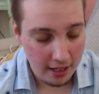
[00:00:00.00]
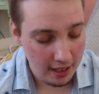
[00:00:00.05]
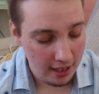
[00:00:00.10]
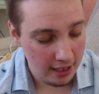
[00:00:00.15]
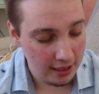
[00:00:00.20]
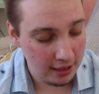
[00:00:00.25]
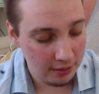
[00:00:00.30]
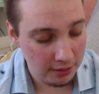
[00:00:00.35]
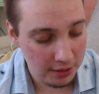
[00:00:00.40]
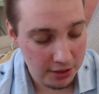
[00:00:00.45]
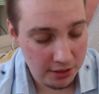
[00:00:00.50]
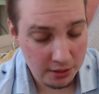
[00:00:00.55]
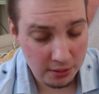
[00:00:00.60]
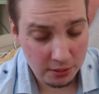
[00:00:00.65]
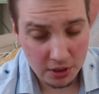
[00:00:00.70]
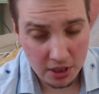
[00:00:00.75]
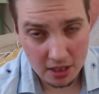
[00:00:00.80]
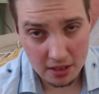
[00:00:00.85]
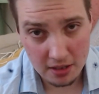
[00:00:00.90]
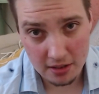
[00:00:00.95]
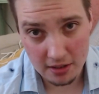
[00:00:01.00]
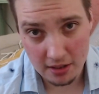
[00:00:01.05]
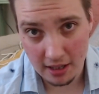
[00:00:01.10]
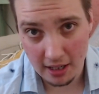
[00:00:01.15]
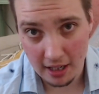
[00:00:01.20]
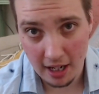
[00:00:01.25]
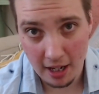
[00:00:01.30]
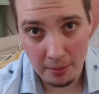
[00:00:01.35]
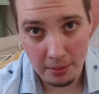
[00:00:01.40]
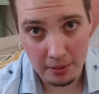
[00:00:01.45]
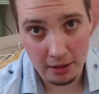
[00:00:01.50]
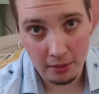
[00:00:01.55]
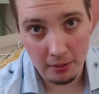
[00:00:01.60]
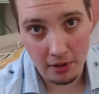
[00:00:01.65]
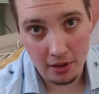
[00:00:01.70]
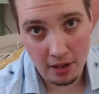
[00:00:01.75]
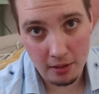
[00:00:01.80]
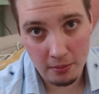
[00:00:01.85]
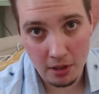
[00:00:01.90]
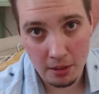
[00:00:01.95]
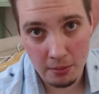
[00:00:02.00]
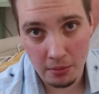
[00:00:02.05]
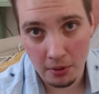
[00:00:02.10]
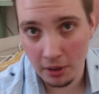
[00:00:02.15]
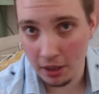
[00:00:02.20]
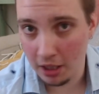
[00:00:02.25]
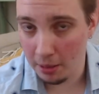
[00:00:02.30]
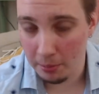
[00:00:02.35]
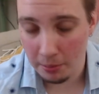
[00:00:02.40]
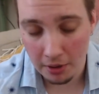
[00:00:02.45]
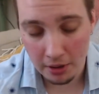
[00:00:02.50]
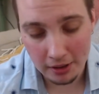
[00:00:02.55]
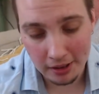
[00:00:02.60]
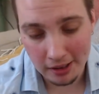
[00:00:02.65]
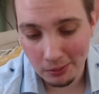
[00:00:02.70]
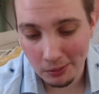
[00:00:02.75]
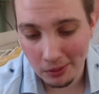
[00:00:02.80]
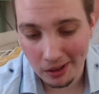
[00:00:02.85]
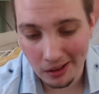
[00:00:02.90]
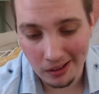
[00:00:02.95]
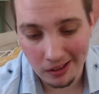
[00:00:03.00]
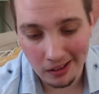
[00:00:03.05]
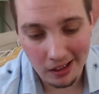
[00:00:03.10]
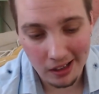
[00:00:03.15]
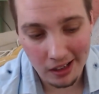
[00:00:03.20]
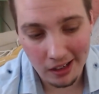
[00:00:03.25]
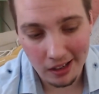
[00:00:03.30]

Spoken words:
And there are still changes that are happening within my body. I'm only one,